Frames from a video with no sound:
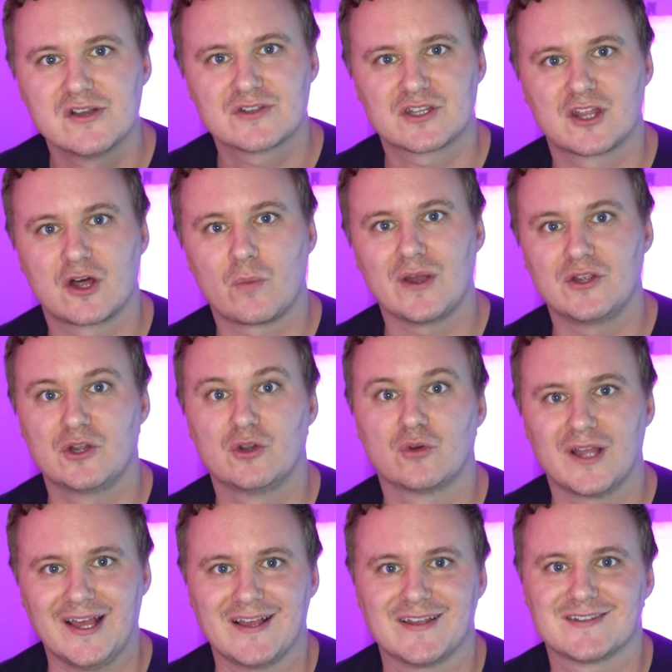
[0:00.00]
so that way you
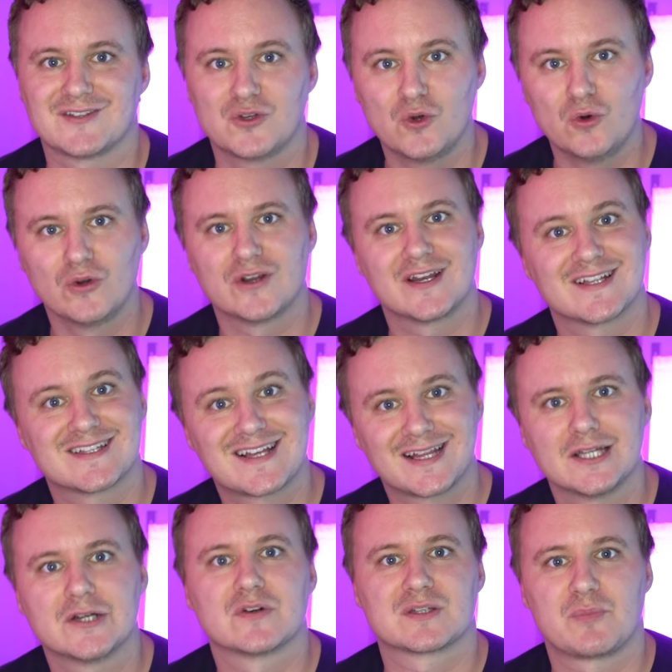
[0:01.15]
look as good and as
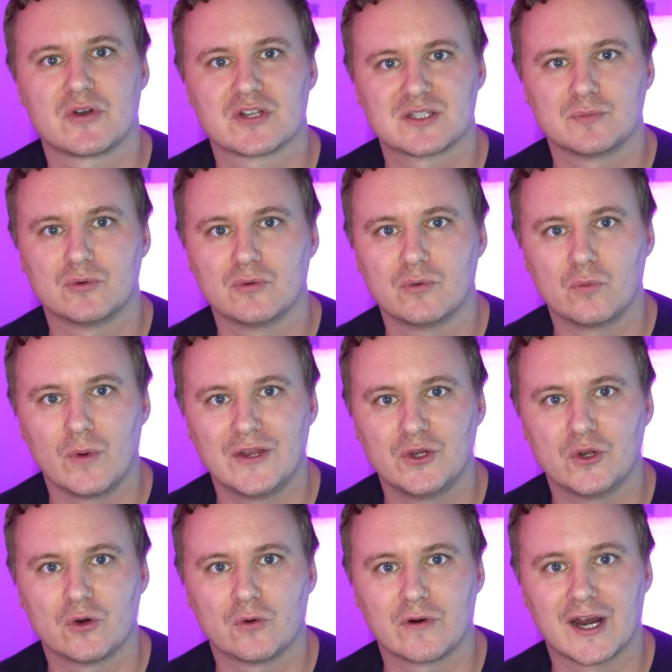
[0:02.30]
clear as possible when
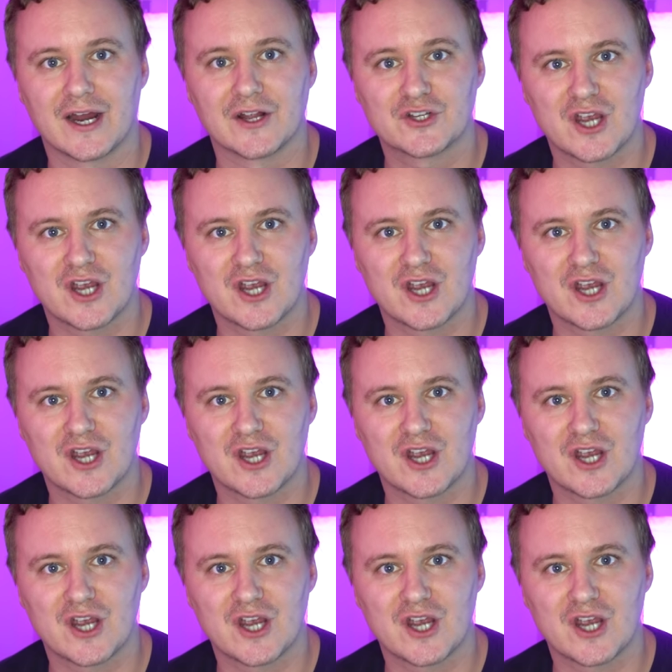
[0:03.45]
you're uh,